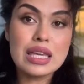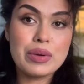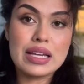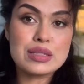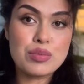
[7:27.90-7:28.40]

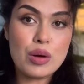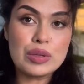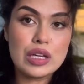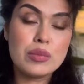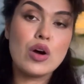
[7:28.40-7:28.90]
biggest
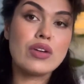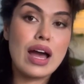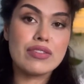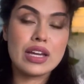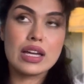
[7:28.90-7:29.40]
problem of
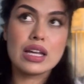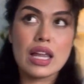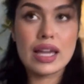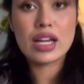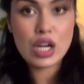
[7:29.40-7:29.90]
having
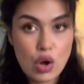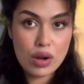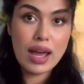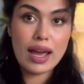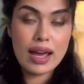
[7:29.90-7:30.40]
like long
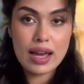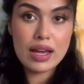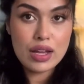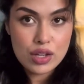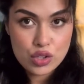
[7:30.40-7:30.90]
hair.
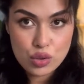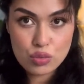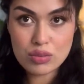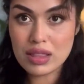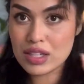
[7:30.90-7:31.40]
You
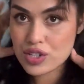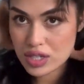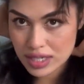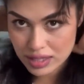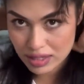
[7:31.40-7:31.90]

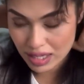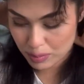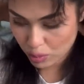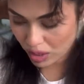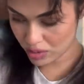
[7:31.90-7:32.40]
literally like
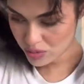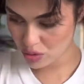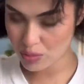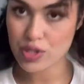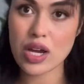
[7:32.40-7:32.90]
pull out so
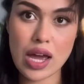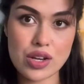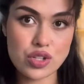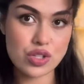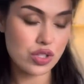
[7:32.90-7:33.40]
much hair
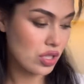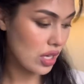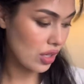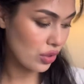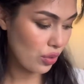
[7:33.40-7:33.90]
just to
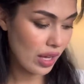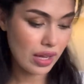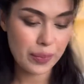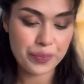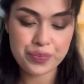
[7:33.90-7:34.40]
style your hair.
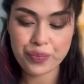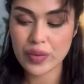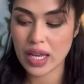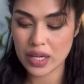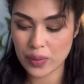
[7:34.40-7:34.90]

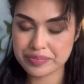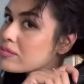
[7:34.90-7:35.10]
Anyway.